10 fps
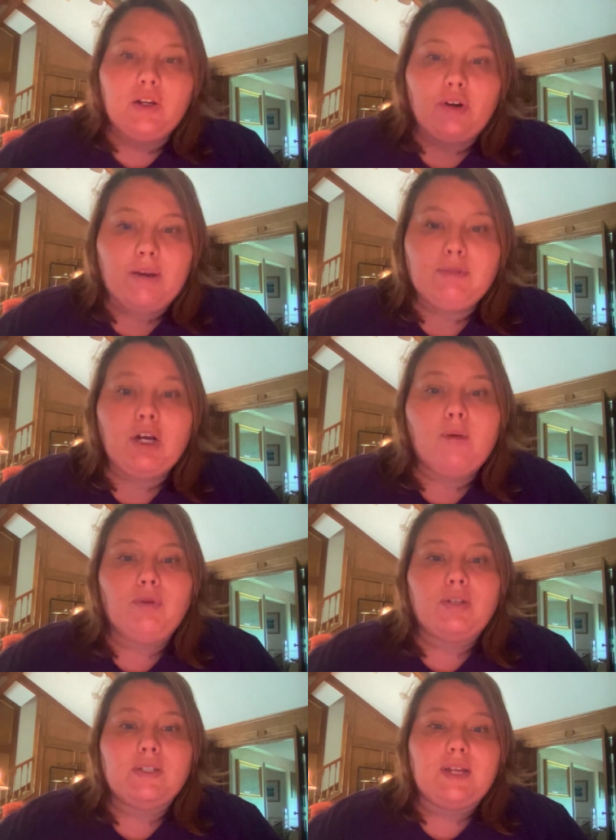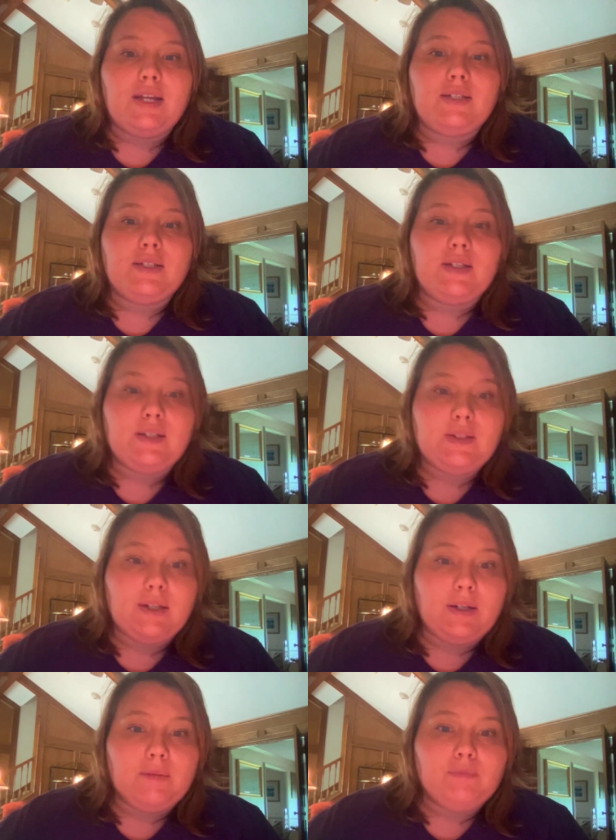Graham Tomlin states in his
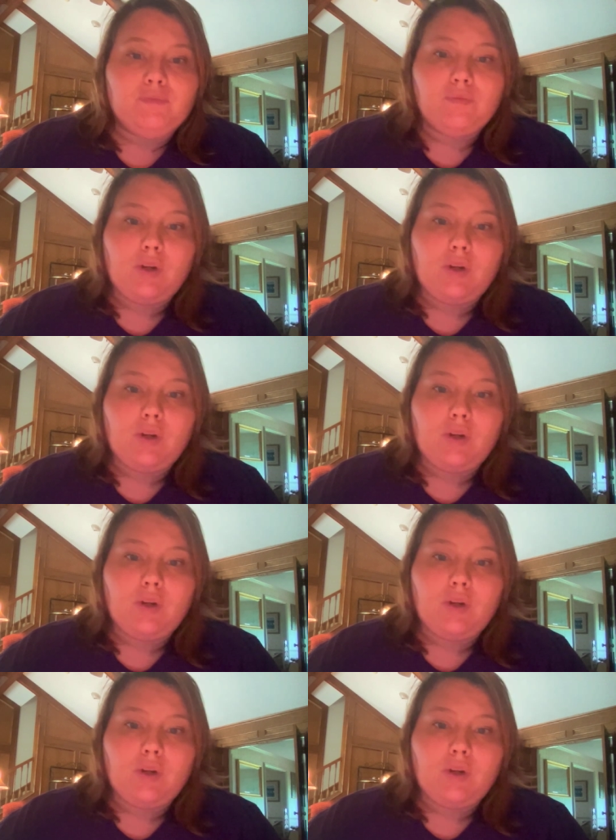um,